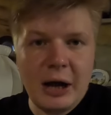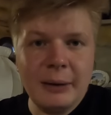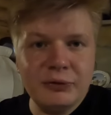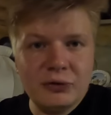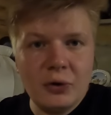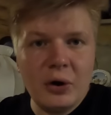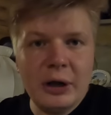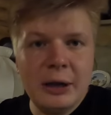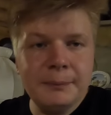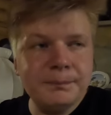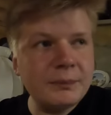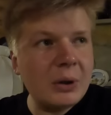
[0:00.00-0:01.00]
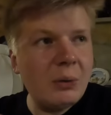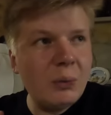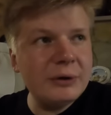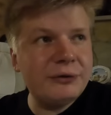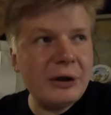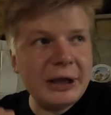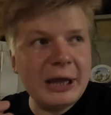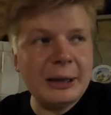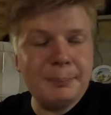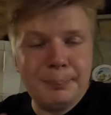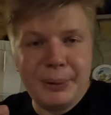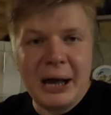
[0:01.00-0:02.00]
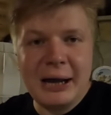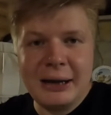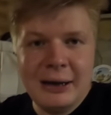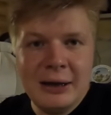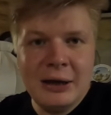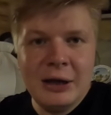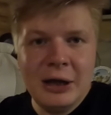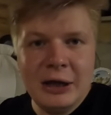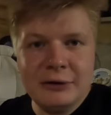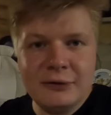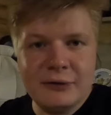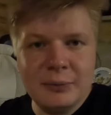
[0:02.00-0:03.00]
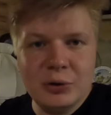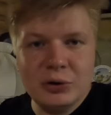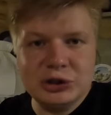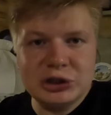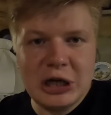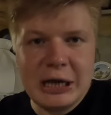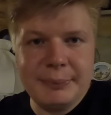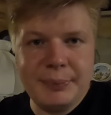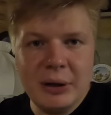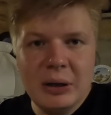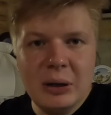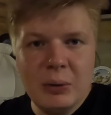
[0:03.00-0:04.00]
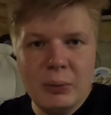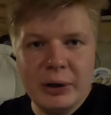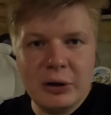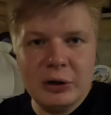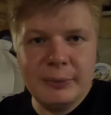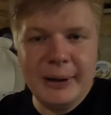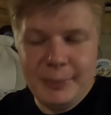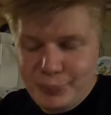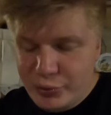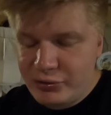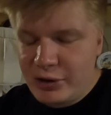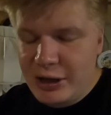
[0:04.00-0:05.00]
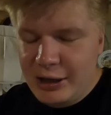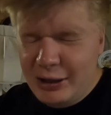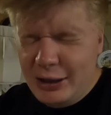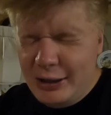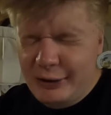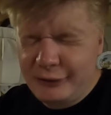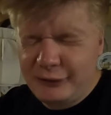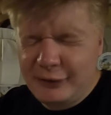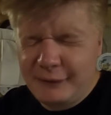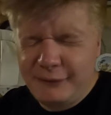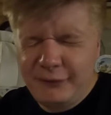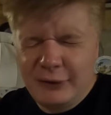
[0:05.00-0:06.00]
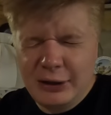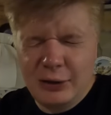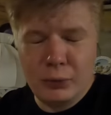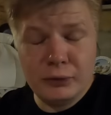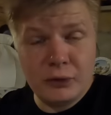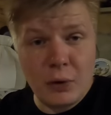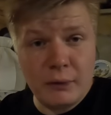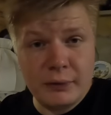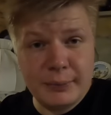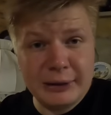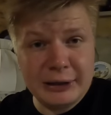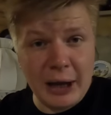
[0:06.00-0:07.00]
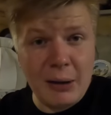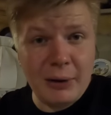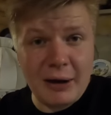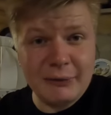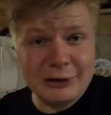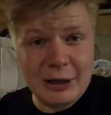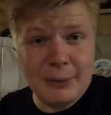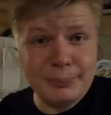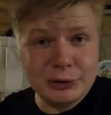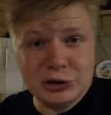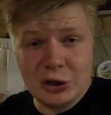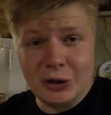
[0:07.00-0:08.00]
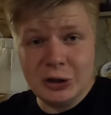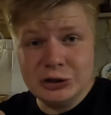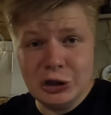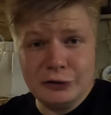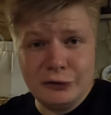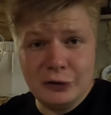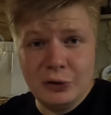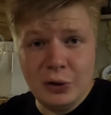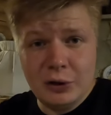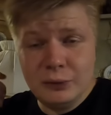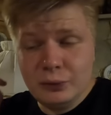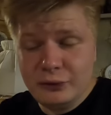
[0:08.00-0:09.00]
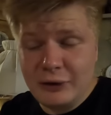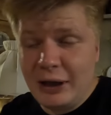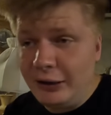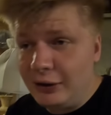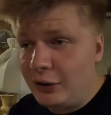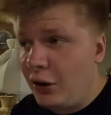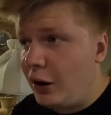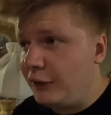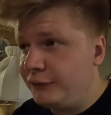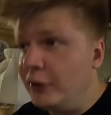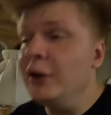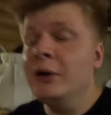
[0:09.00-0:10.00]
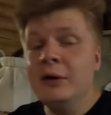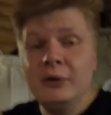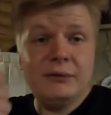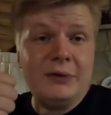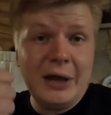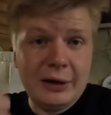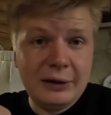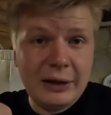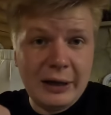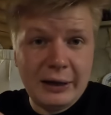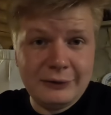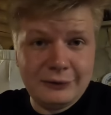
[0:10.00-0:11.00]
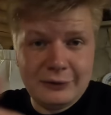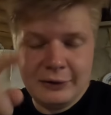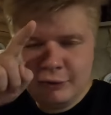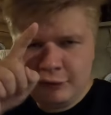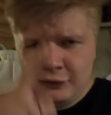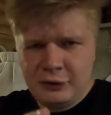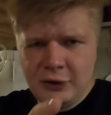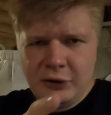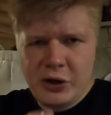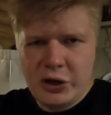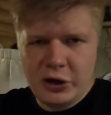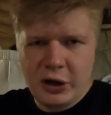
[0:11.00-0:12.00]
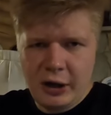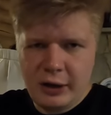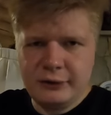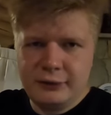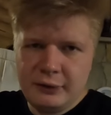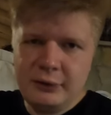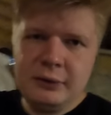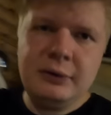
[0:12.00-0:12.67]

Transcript: I'm sorry, once I get back into some good shape, we're gonna be bringing some videos over. But now I have a temperature, congested nose, and a cough. Very nice. See you later, guys.